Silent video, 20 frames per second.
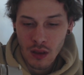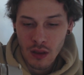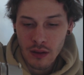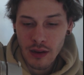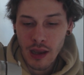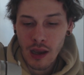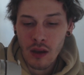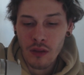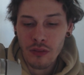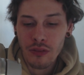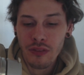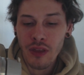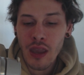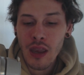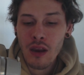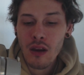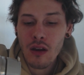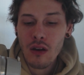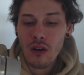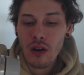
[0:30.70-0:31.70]
Now
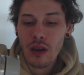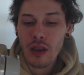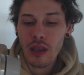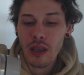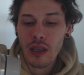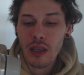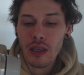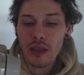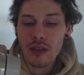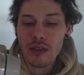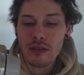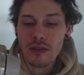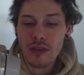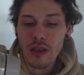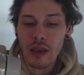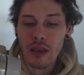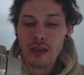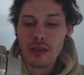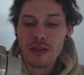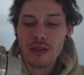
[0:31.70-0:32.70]
there is
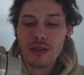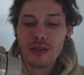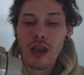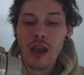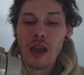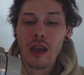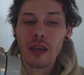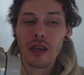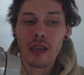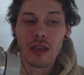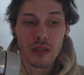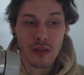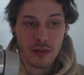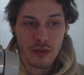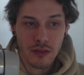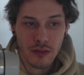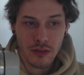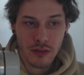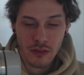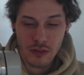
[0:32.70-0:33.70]
a
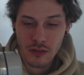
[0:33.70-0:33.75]
science